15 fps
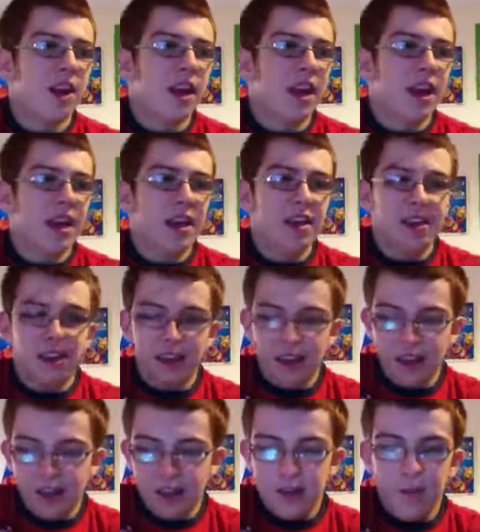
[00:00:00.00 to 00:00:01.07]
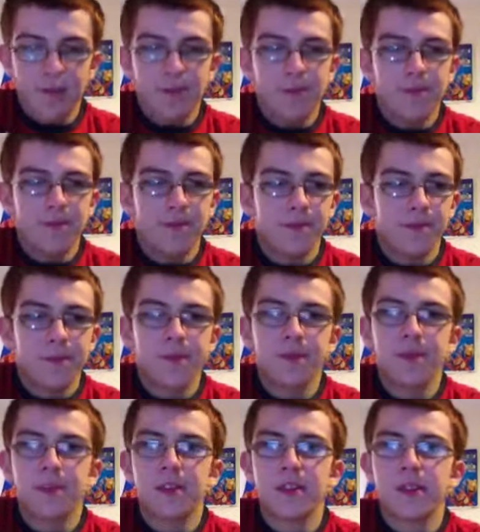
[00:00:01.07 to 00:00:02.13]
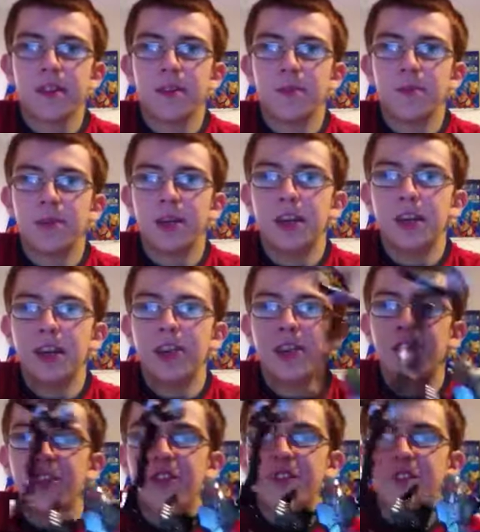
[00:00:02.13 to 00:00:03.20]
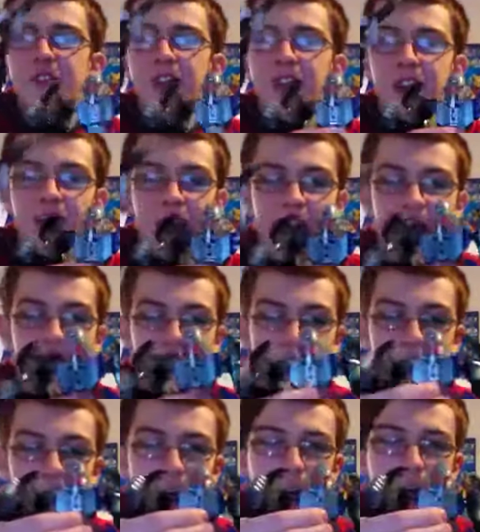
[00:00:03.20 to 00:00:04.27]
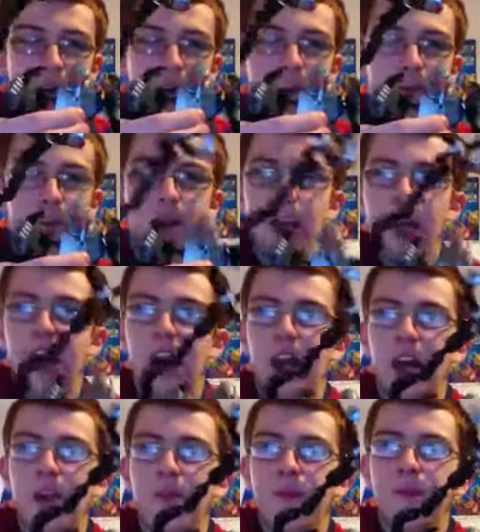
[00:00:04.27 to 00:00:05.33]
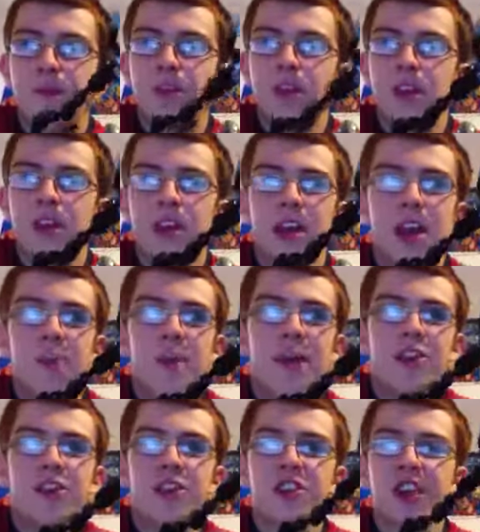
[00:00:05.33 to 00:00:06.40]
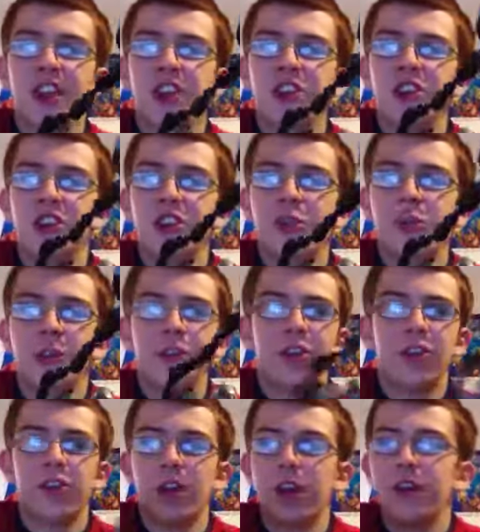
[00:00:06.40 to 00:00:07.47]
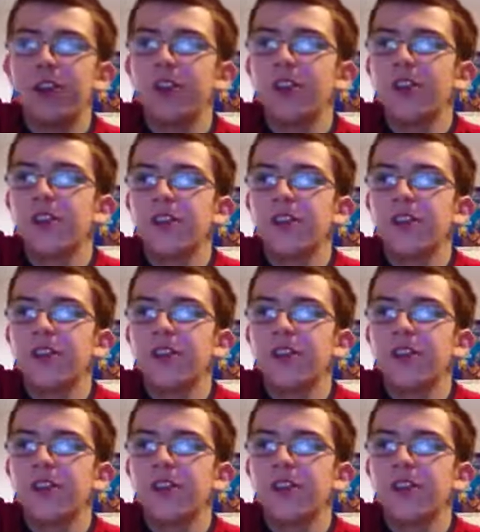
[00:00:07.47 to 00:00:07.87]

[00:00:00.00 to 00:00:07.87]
And uh, but he does have uh, immense intelligence as one of his strengths.